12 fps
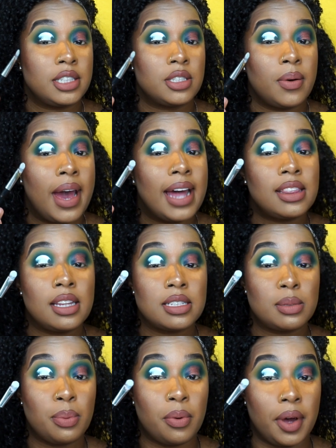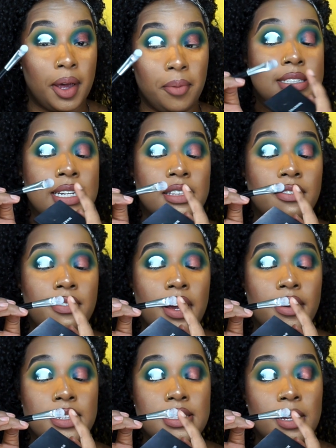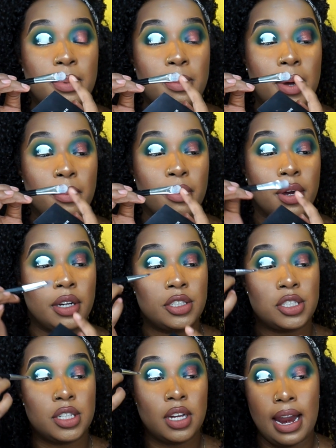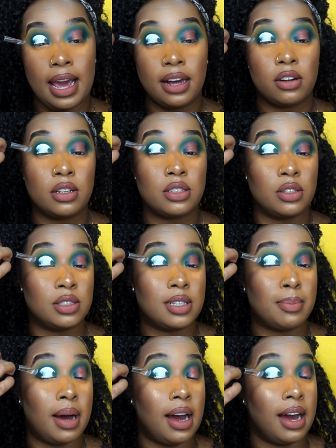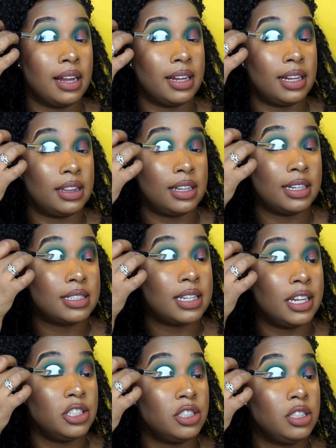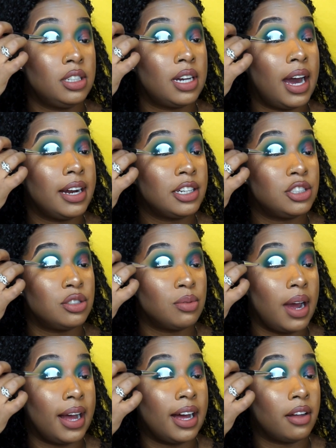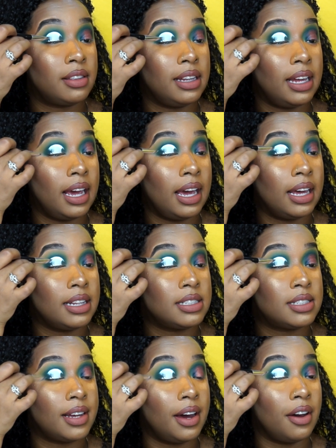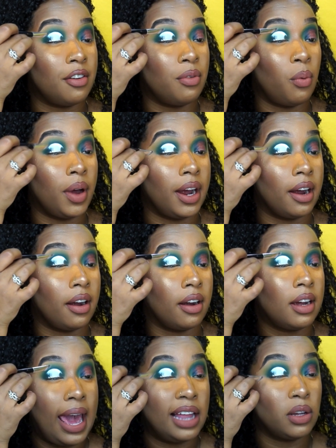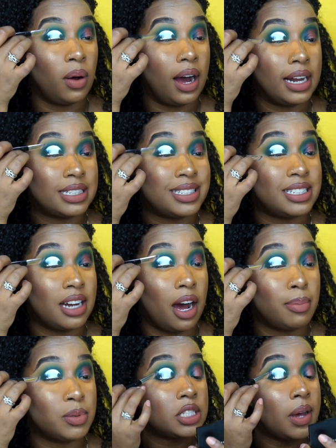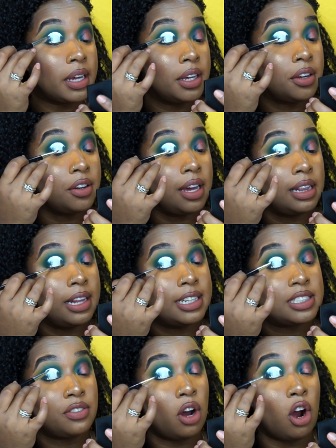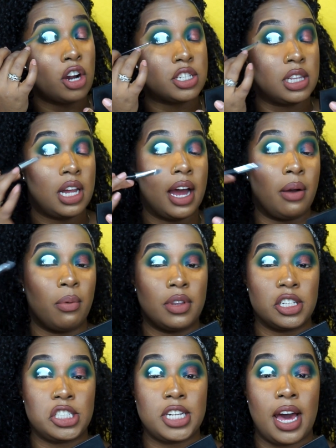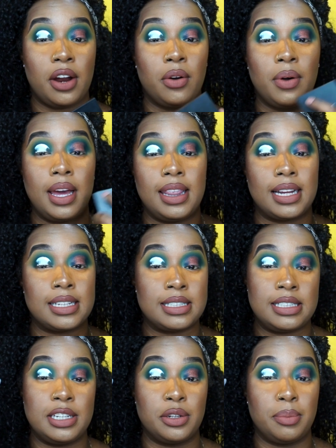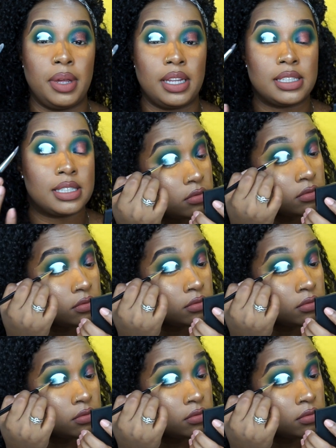So at this point, I take the very tip of my brush and angle it onto my eye like this and kind of drag out the ends of where halo eye stops, so I can create less of a harsh line where the shadow and the concealer meets.